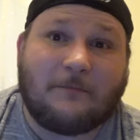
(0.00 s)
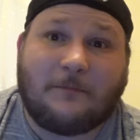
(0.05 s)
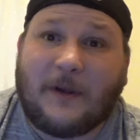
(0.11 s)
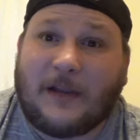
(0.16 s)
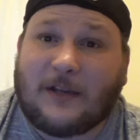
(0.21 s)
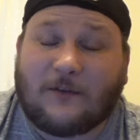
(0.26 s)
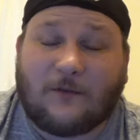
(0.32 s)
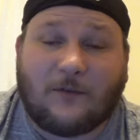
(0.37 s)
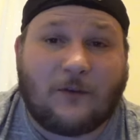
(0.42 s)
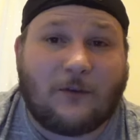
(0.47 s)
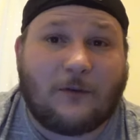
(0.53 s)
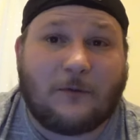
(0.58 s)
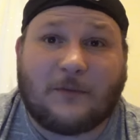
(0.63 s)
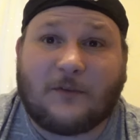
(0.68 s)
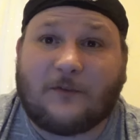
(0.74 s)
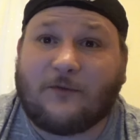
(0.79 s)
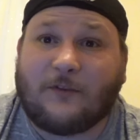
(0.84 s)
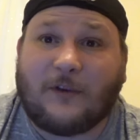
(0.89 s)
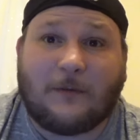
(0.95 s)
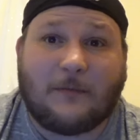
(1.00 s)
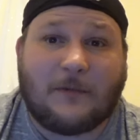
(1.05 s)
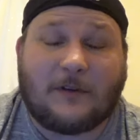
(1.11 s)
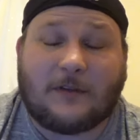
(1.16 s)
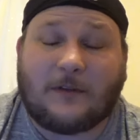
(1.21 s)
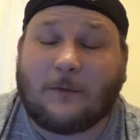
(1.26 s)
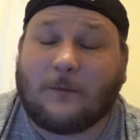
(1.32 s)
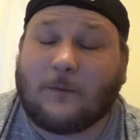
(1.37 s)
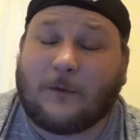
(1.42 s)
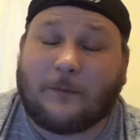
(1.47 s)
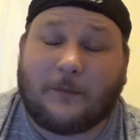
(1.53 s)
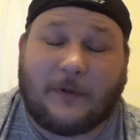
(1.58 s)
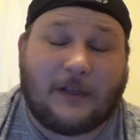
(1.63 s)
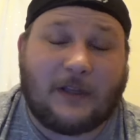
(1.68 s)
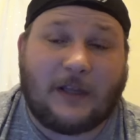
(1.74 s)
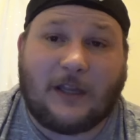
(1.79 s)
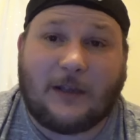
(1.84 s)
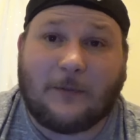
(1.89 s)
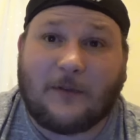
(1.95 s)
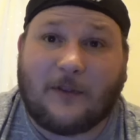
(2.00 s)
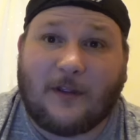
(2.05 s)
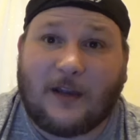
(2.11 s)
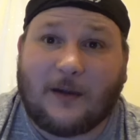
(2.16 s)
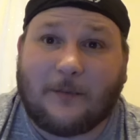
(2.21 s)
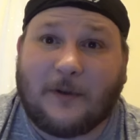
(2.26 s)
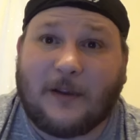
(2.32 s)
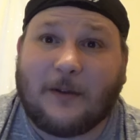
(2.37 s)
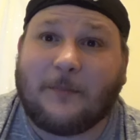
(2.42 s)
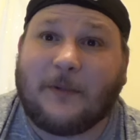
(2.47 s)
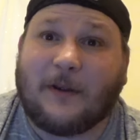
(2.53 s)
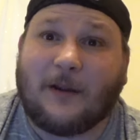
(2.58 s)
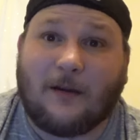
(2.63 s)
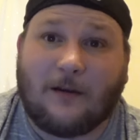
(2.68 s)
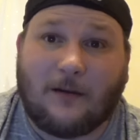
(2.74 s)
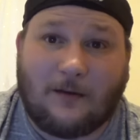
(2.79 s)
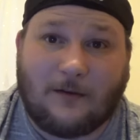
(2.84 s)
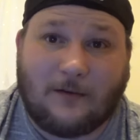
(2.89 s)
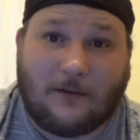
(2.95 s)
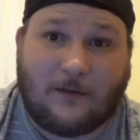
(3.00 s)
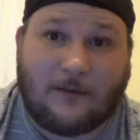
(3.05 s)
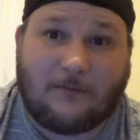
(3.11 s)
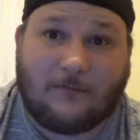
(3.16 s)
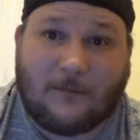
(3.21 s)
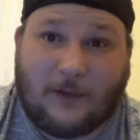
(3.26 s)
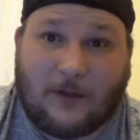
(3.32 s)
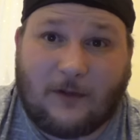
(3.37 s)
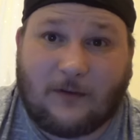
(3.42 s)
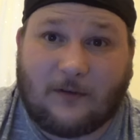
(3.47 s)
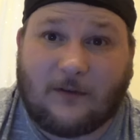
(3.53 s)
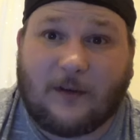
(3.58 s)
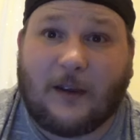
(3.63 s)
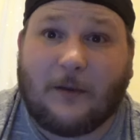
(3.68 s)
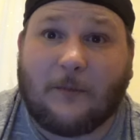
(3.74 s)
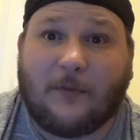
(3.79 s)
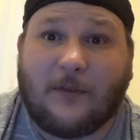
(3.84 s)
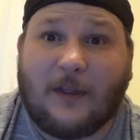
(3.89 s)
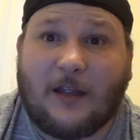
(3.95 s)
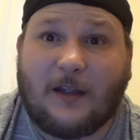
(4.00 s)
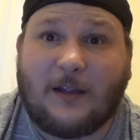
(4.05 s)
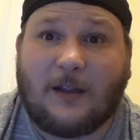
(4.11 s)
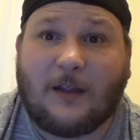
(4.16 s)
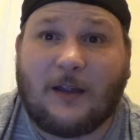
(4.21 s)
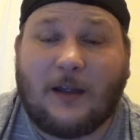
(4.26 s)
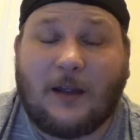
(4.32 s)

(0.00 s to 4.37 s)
best form of treatment would be the chemotherapy it'd be a long long term thing